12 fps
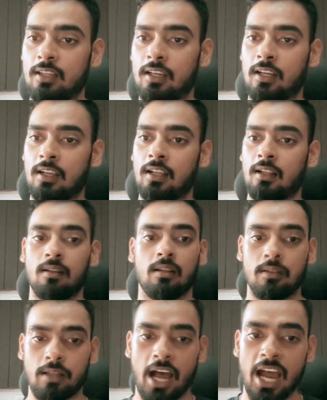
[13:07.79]

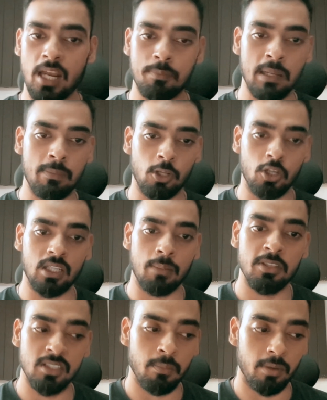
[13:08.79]
Hire people on
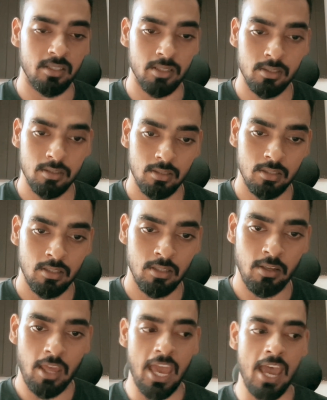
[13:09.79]
commission basis
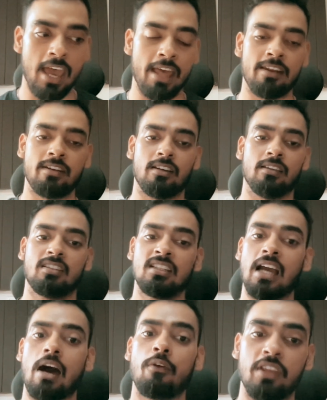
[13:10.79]
and
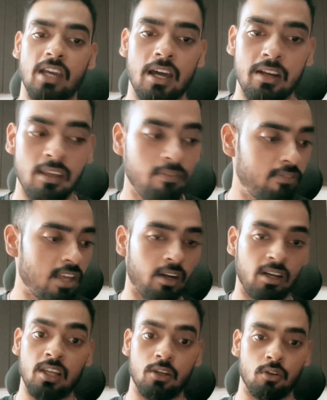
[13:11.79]
see how they are. If they are
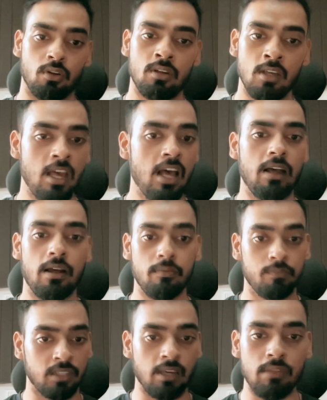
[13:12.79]
really good,
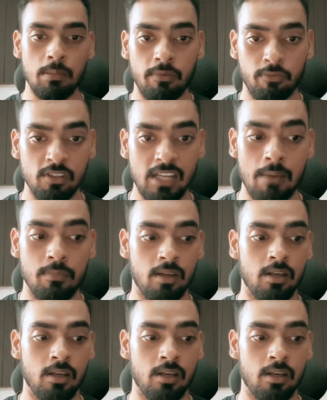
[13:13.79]
give them a full-time